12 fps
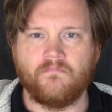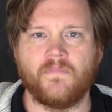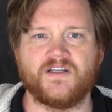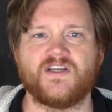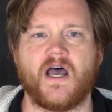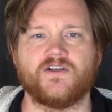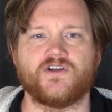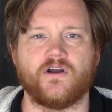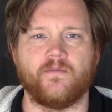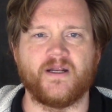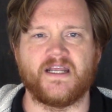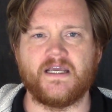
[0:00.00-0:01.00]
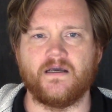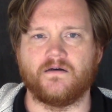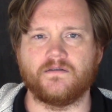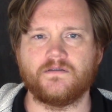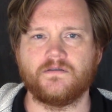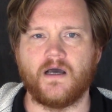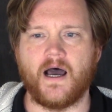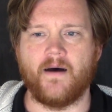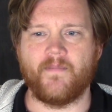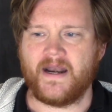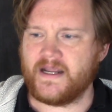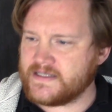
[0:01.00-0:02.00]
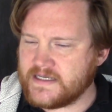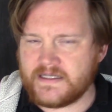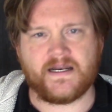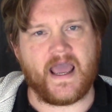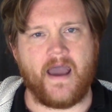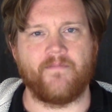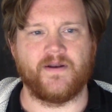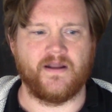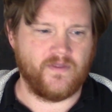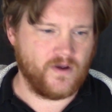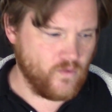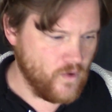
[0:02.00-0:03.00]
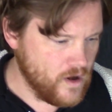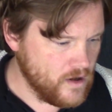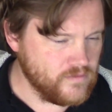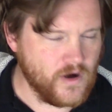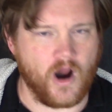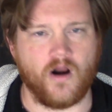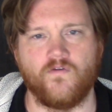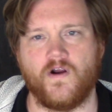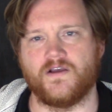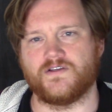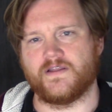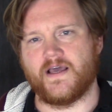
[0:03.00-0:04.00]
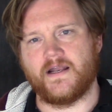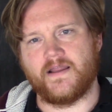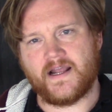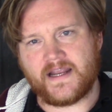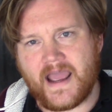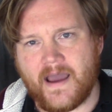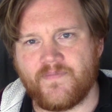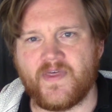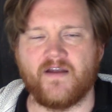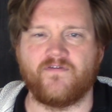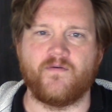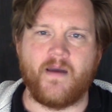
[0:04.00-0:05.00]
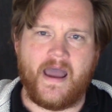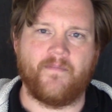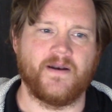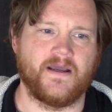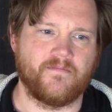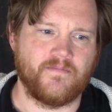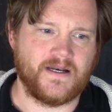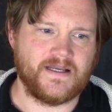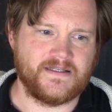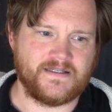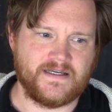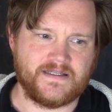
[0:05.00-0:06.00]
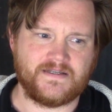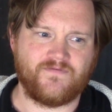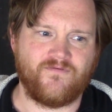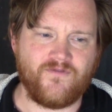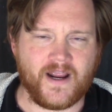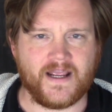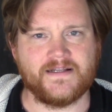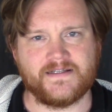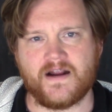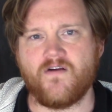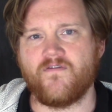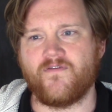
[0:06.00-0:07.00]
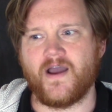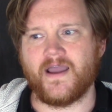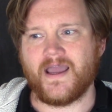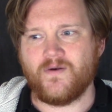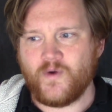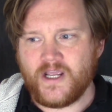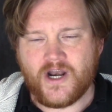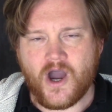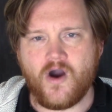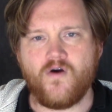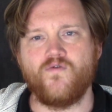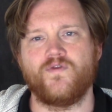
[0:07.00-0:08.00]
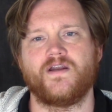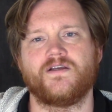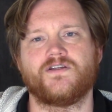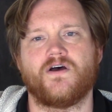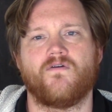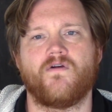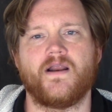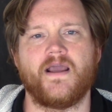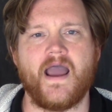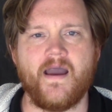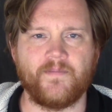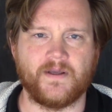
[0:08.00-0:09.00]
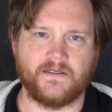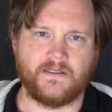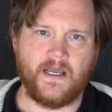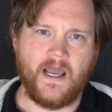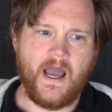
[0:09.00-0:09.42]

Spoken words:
Assange could have been killed. And it didn't happen, and there were guardrails, and that kept that from happening. But it's freaking terrifying, and we know that it's already happened.